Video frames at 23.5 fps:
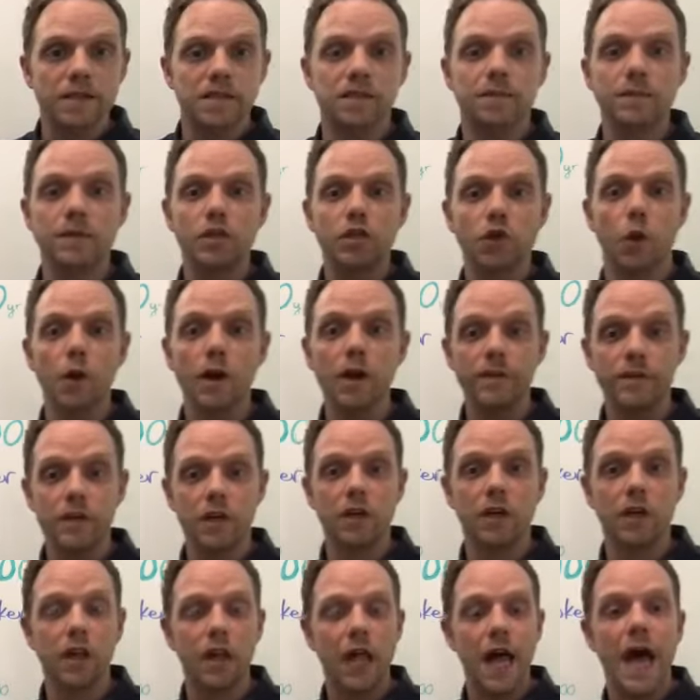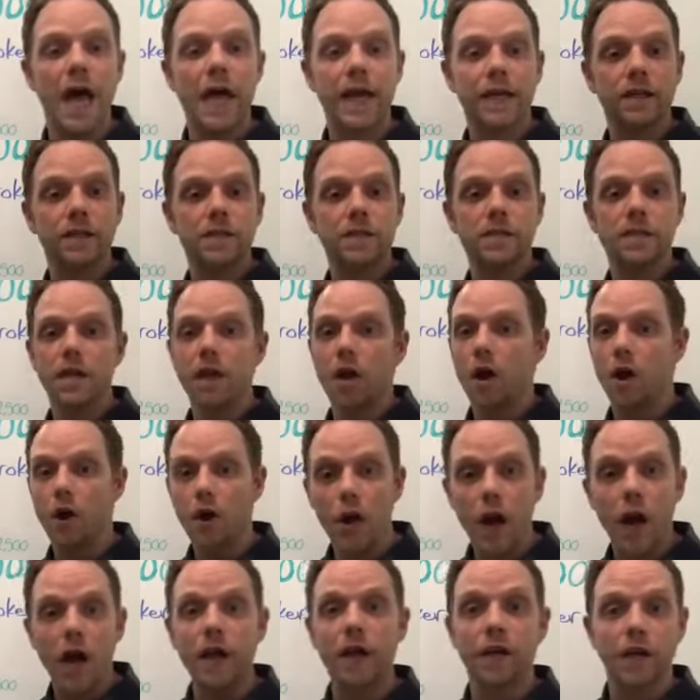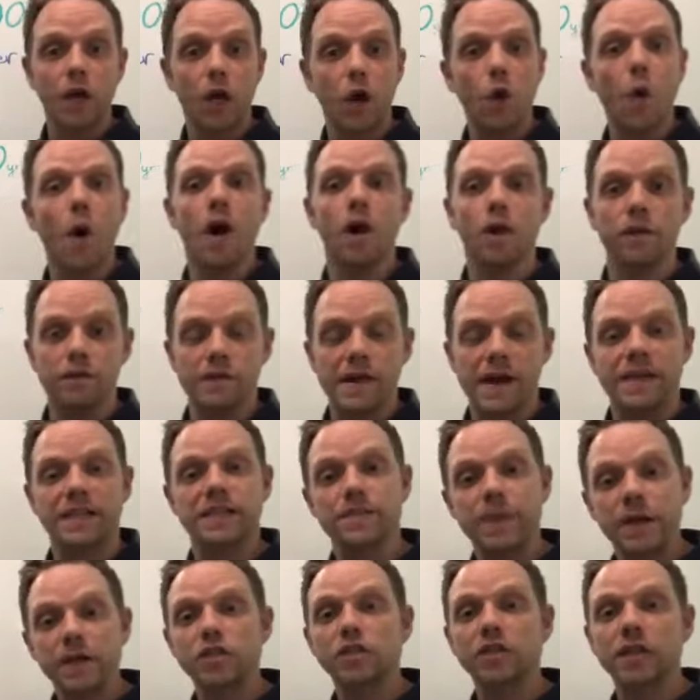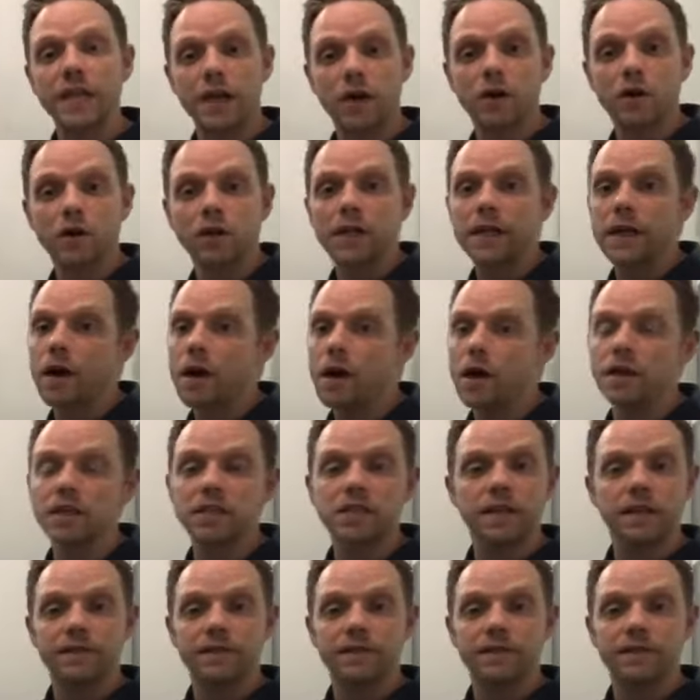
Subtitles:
The majority of your clients are not going to qualify, especially early on.